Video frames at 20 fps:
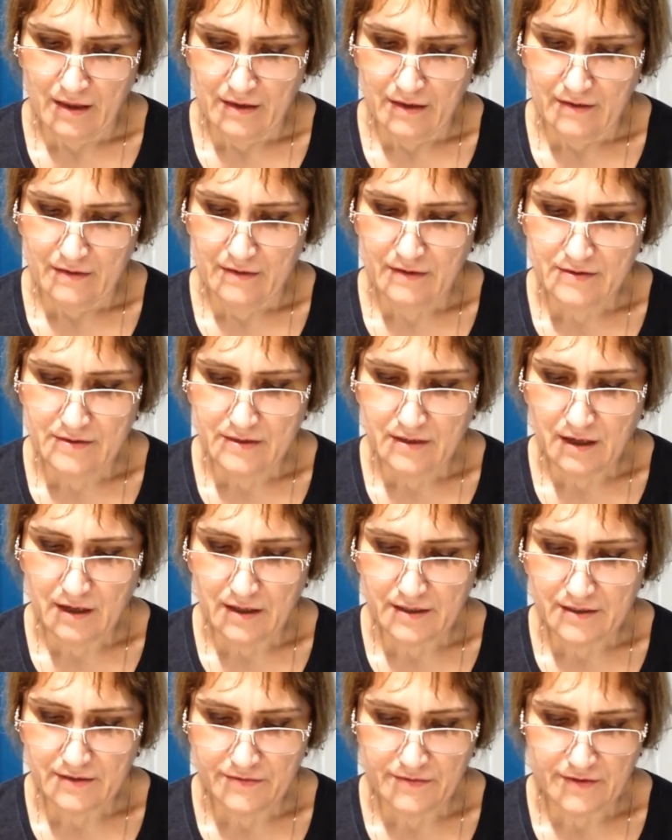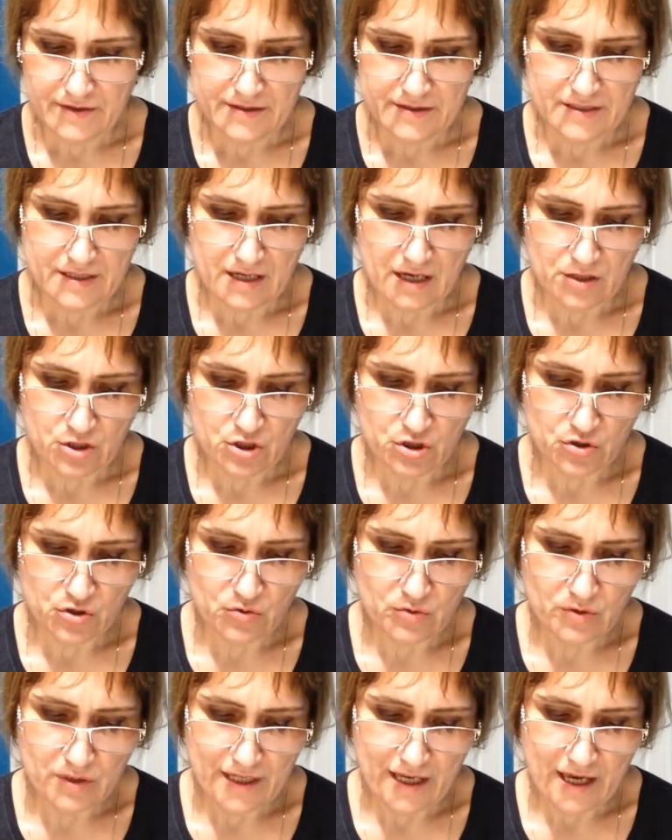These conifers are
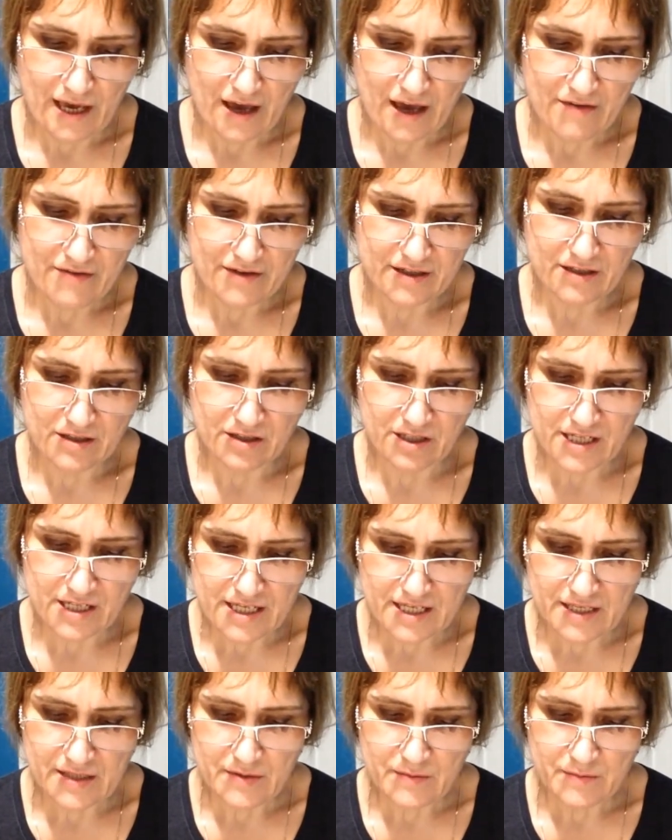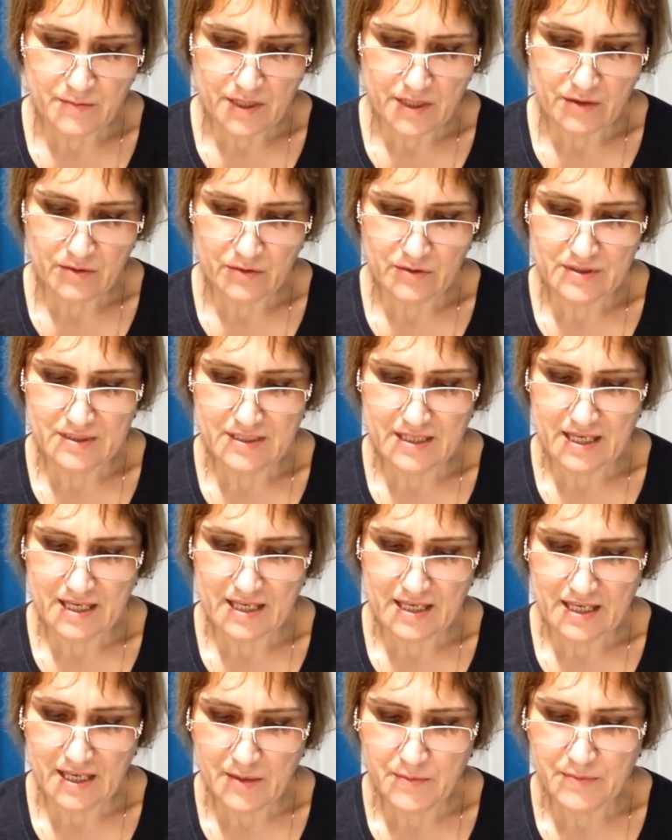truly evergreen because they
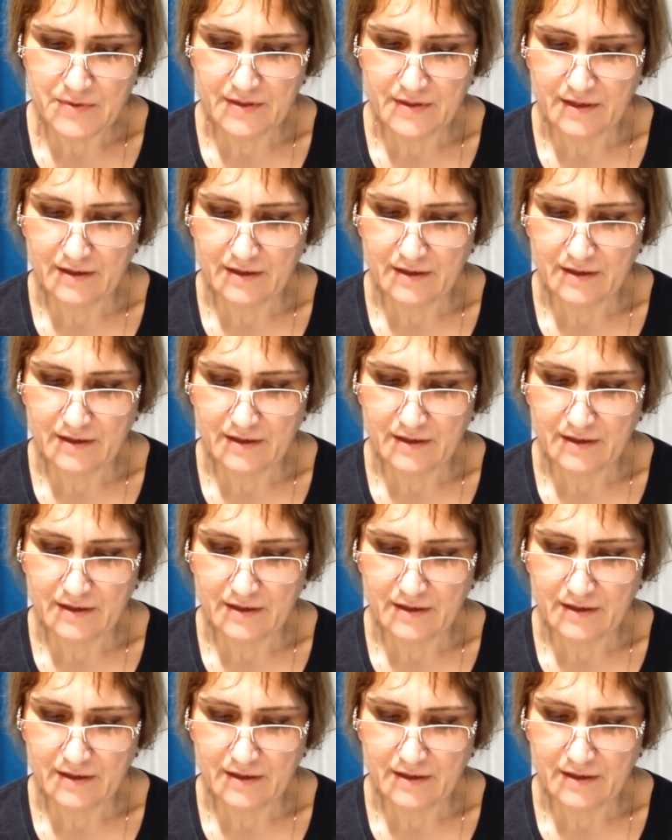keep the